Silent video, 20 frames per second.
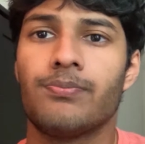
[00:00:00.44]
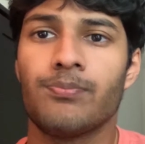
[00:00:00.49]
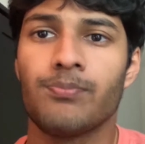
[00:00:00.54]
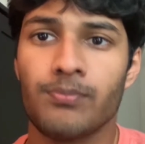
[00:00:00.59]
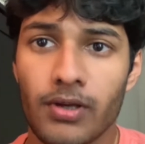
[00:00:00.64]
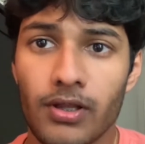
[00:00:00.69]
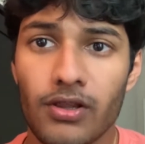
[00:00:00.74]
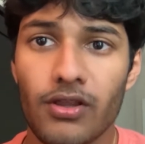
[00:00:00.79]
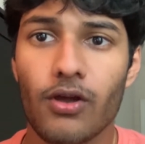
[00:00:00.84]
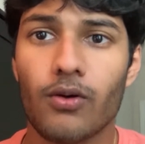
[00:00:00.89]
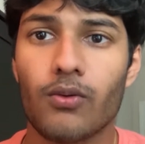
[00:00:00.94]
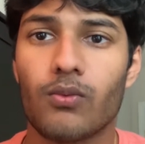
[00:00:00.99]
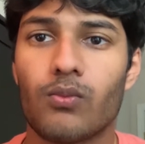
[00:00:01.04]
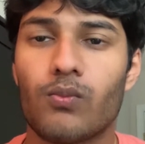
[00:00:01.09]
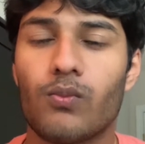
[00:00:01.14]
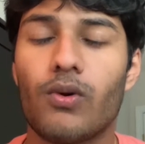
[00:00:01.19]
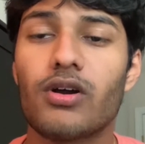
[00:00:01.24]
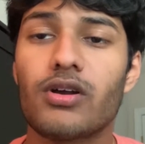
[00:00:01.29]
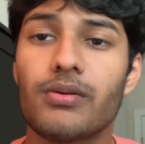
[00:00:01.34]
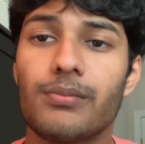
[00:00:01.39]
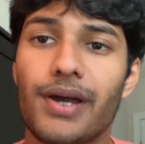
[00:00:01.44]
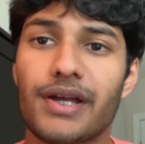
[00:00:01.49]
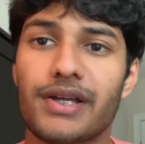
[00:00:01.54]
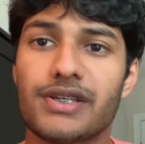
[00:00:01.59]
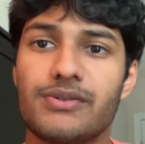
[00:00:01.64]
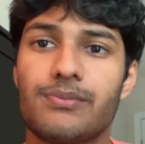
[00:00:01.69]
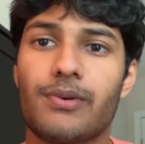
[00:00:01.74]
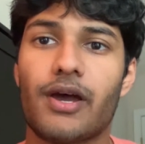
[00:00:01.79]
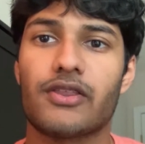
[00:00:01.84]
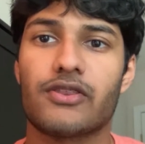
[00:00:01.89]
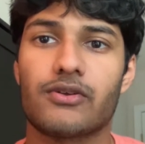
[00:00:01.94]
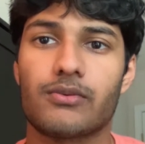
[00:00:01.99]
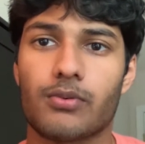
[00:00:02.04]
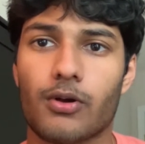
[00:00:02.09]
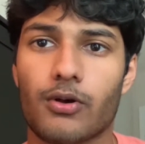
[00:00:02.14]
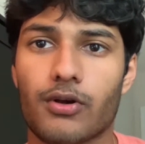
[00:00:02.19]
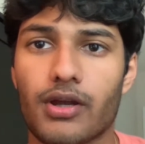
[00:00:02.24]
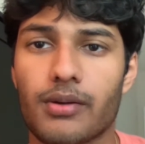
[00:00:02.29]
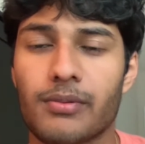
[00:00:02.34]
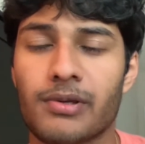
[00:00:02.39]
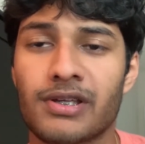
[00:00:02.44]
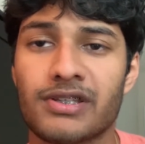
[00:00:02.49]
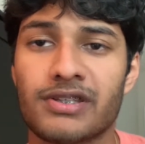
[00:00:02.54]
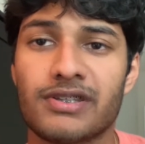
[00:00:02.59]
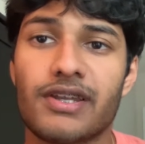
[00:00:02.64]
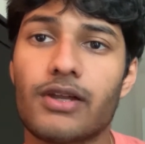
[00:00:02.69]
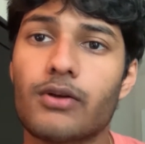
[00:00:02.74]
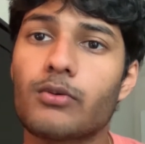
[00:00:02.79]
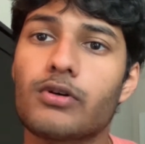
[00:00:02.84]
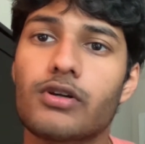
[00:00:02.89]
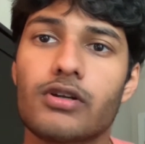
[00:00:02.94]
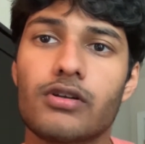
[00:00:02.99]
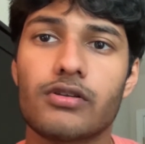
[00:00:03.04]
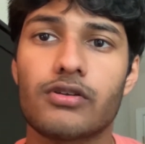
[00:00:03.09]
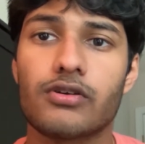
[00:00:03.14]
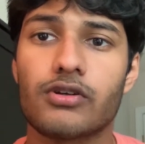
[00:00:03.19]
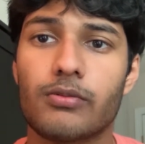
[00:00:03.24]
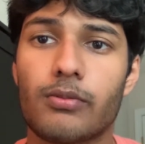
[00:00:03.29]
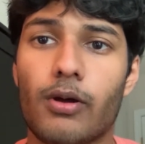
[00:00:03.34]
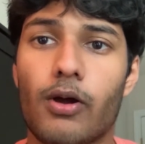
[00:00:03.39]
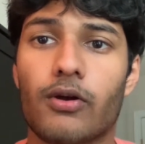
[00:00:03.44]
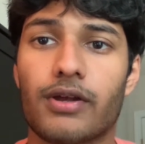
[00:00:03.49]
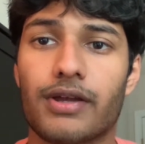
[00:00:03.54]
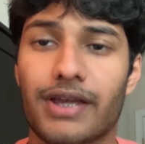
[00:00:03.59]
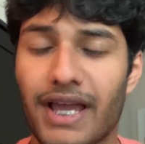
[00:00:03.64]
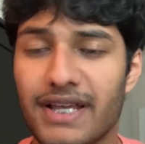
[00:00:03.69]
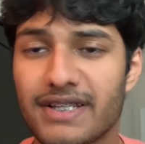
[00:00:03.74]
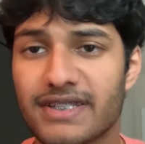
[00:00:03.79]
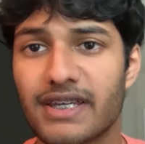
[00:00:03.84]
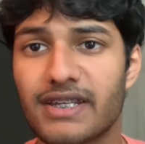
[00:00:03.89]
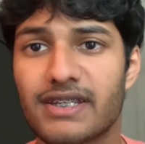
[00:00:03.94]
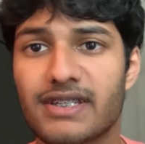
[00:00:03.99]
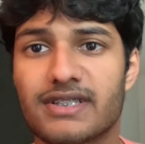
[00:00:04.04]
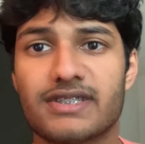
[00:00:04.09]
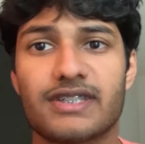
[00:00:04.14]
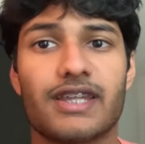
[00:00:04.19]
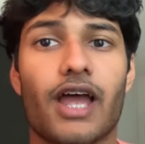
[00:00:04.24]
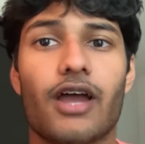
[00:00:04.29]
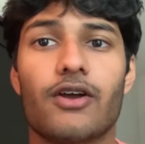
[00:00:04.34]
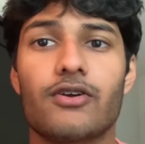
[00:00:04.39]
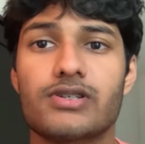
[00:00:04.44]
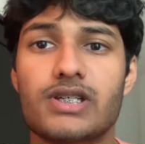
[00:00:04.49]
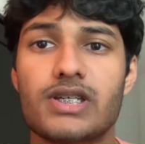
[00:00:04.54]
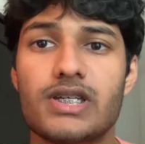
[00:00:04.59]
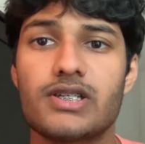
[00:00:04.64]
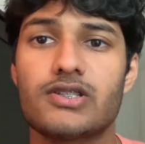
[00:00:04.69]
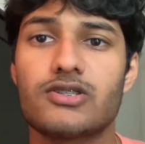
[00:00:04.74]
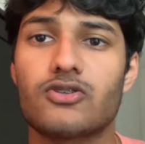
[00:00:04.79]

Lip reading: Hello, welcome back to Path to Programming. Today we're going to learn about cascading style sheets